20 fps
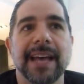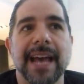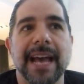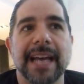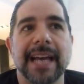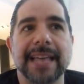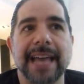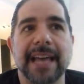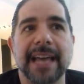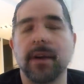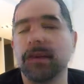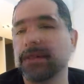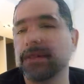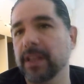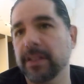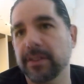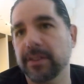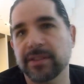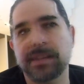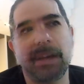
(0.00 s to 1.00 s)
and that all
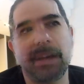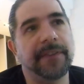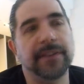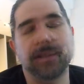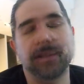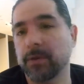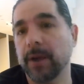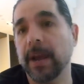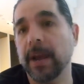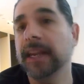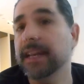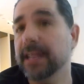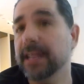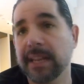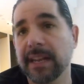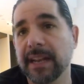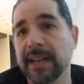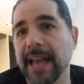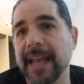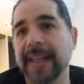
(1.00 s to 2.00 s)
the other stuff is great
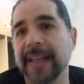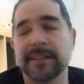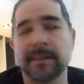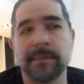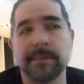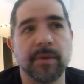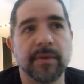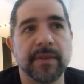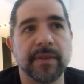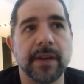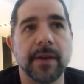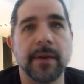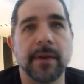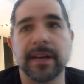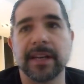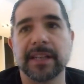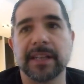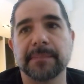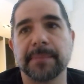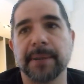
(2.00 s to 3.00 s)
and can enhance the
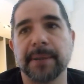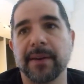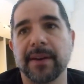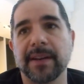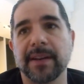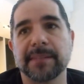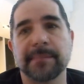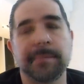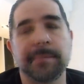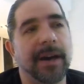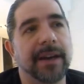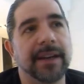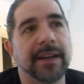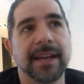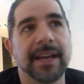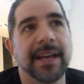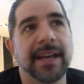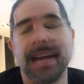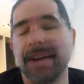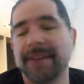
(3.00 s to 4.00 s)
movie-going experience. But
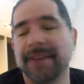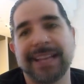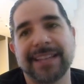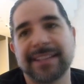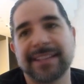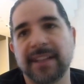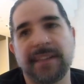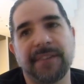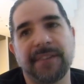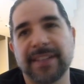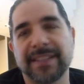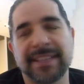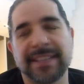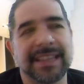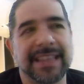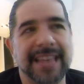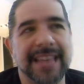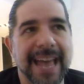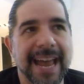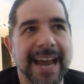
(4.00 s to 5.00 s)
if that stuff
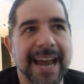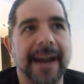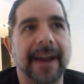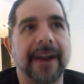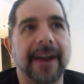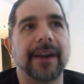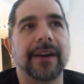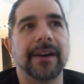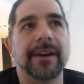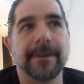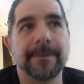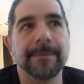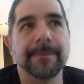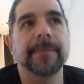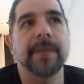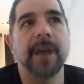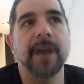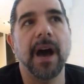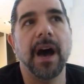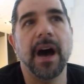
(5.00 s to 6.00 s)
isn't there,
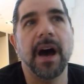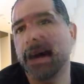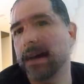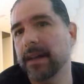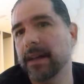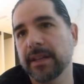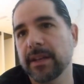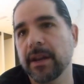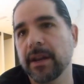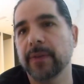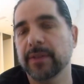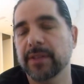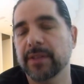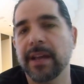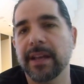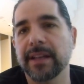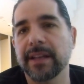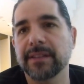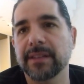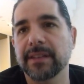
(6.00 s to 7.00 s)

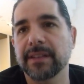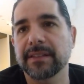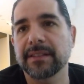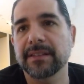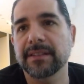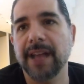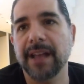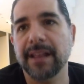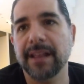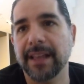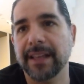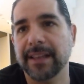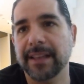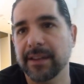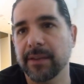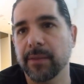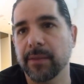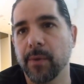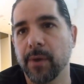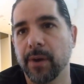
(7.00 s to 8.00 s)
it's not
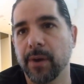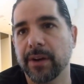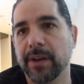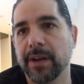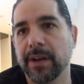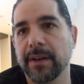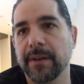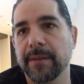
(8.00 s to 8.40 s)
likely to work.